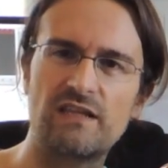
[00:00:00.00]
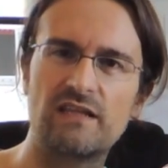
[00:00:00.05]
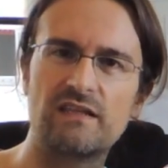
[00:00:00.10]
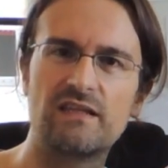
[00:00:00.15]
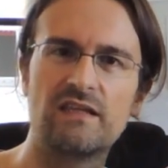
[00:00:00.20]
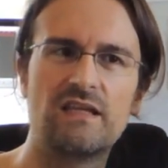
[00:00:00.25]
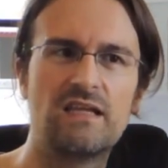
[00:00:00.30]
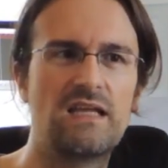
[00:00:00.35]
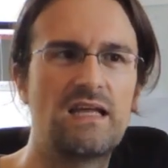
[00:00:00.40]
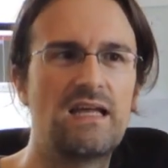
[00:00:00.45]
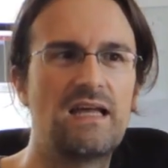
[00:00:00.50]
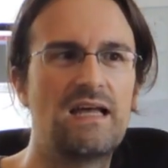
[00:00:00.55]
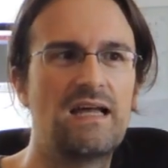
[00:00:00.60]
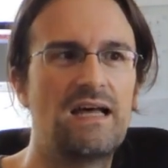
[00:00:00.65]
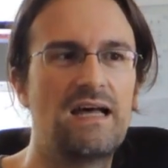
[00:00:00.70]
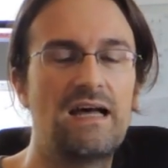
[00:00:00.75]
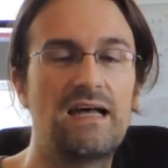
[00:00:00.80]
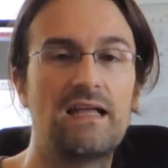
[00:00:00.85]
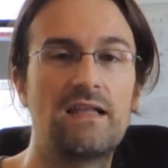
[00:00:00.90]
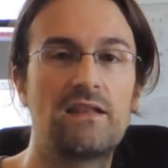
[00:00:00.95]
that
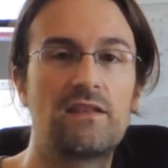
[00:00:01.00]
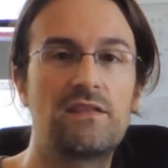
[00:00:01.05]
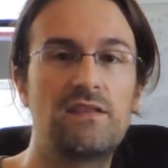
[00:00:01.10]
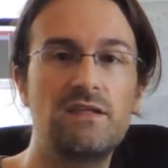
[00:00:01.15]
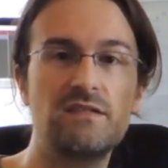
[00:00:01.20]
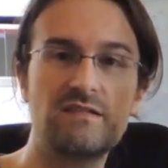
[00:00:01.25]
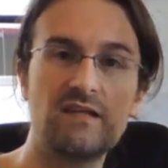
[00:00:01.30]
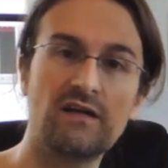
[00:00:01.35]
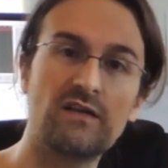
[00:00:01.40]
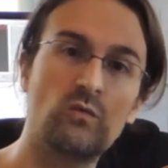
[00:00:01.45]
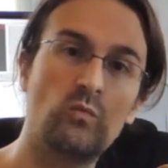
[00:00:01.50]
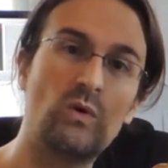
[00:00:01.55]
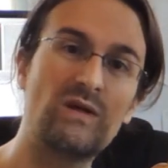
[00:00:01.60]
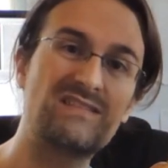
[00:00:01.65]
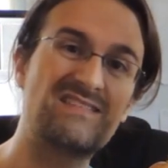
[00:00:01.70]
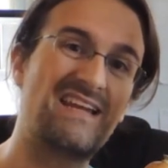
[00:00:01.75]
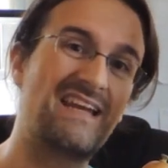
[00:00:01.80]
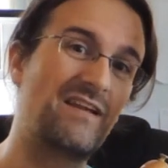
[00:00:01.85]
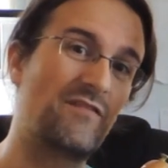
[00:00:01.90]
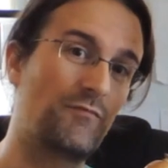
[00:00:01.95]
these are the
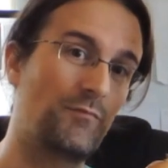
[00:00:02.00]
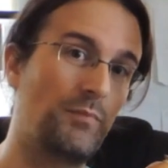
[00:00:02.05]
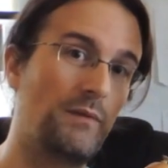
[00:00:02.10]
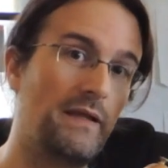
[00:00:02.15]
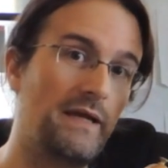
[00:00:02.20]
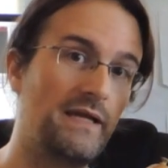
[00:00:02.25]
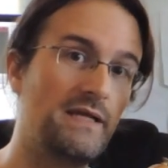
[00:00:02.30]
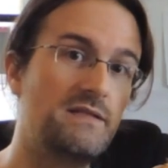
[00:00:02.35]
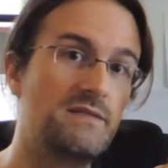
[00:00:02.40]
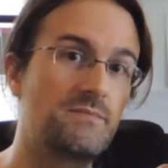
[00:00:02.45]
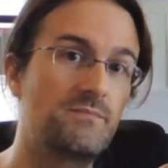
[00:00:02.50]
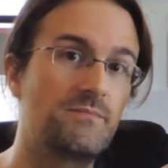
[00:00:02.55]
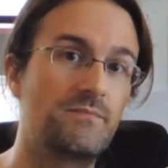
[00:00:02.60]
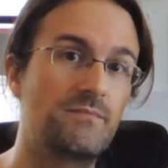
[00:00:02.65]
ones that I've played.